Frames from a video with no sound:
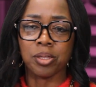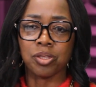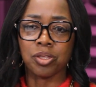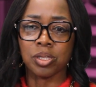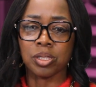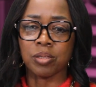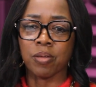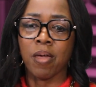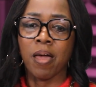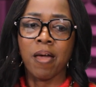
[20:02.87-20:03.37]

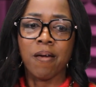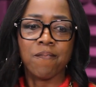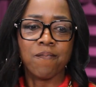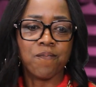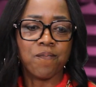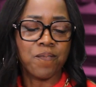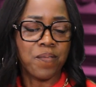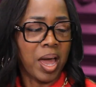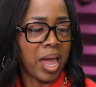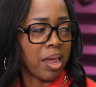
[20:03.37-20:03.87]
just
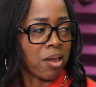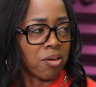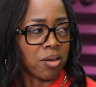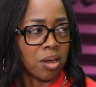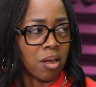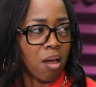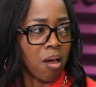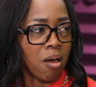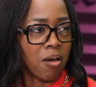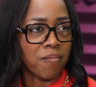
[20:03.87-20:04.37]

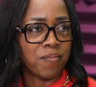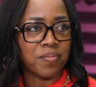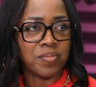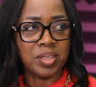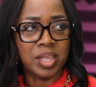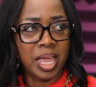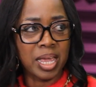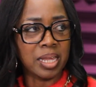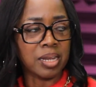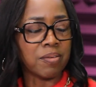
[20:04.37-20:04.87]
firing off
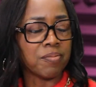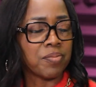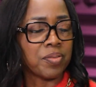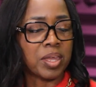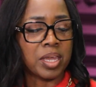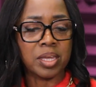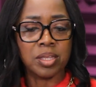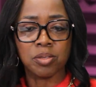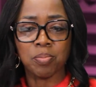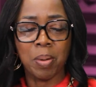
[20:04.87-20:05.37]
negative
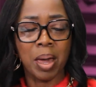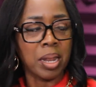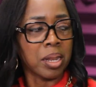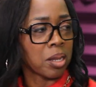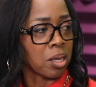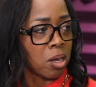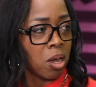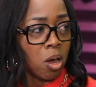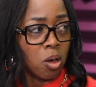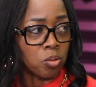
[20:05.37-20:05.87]
things about
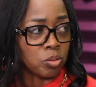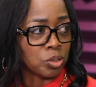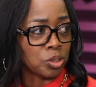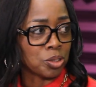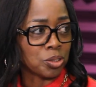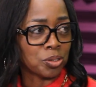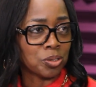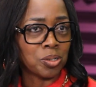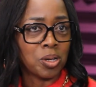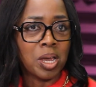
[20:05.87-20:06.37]
the
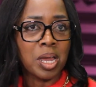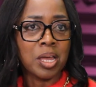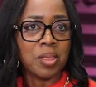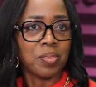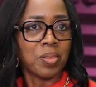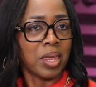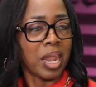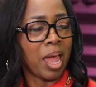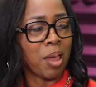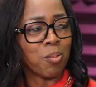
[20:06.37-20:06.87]
culture
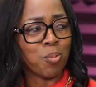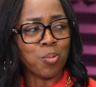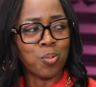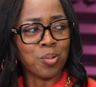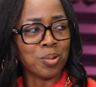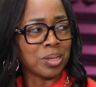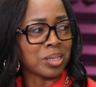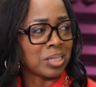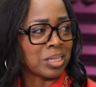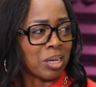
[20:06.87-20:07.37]
that I
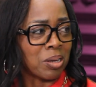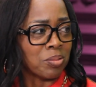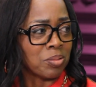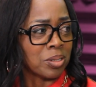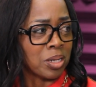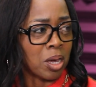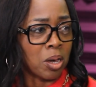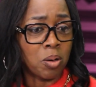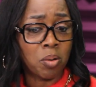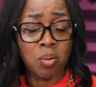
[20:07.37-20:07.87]
really don't
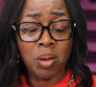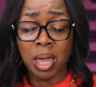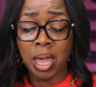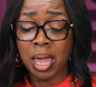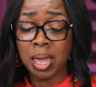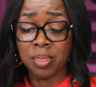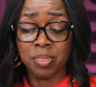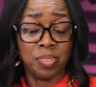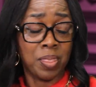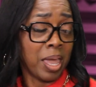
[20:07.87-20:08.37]
know
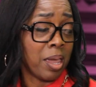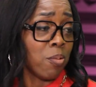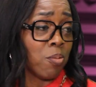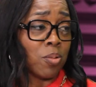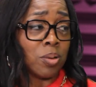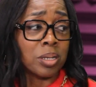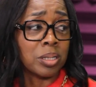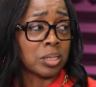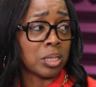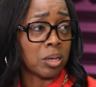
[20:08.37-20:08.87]
and they
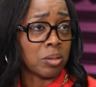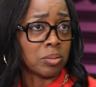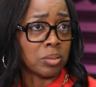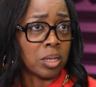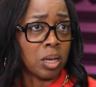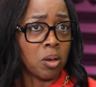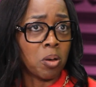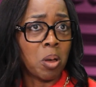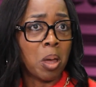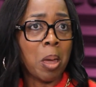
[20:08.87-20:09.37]
really don't
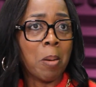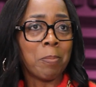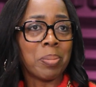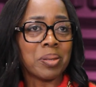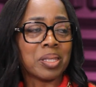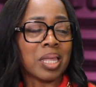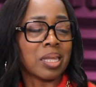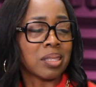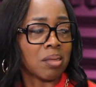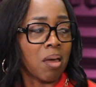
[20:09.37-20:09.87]
know,
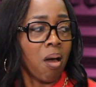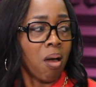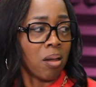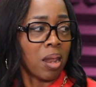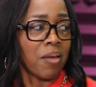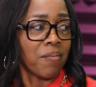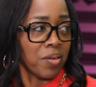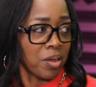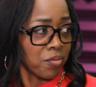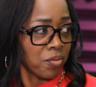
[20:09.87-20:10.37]
but that's all
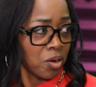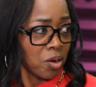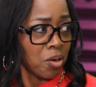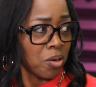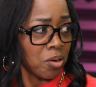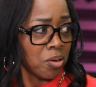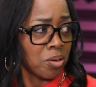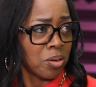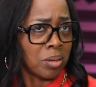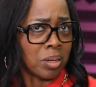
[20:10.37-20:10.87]
I've ever
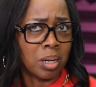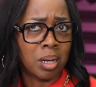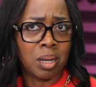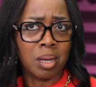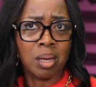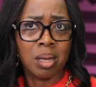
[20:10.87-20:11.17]
heard,